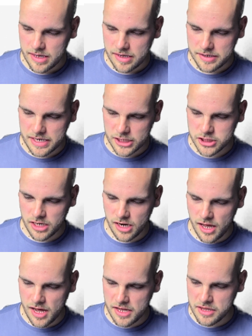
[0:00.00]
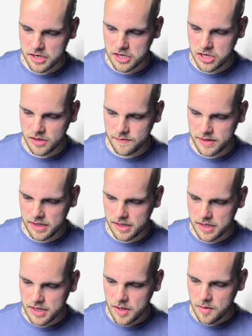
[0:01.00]
Nationalise nothing?
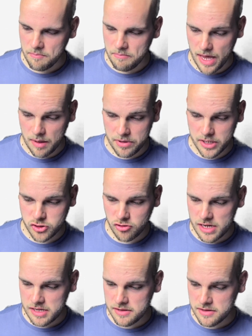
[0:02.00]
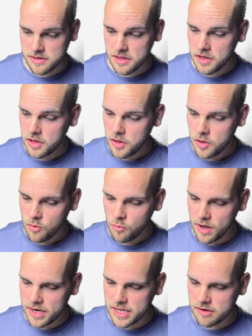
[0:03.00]
Maybe the trains.
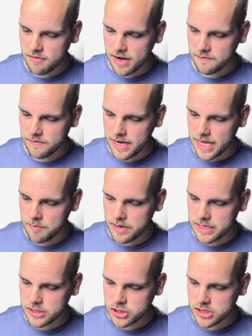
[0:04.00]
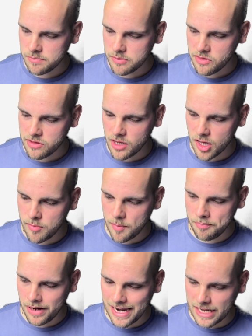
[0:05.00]
When he ran for Labour leadership,
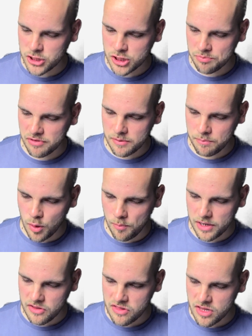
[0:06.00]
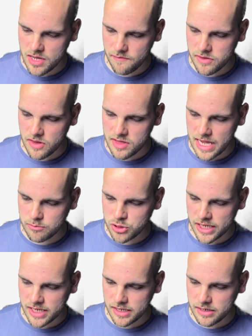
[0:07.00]
Starmer pledged to bring public services,
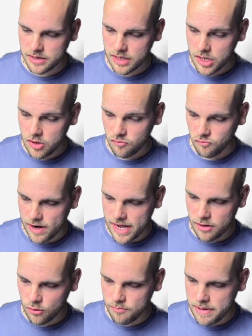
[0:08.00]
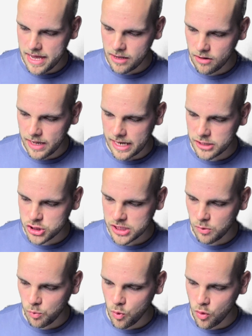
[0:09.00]
name-checking rail, mail, energy
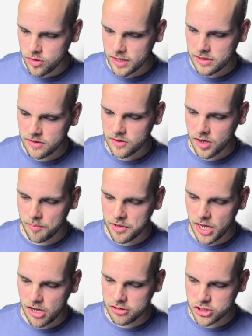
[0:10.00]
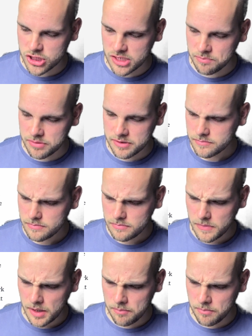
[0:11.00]
and water into the common ownership.
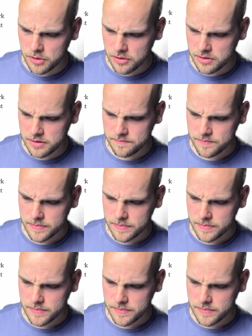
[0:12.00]
But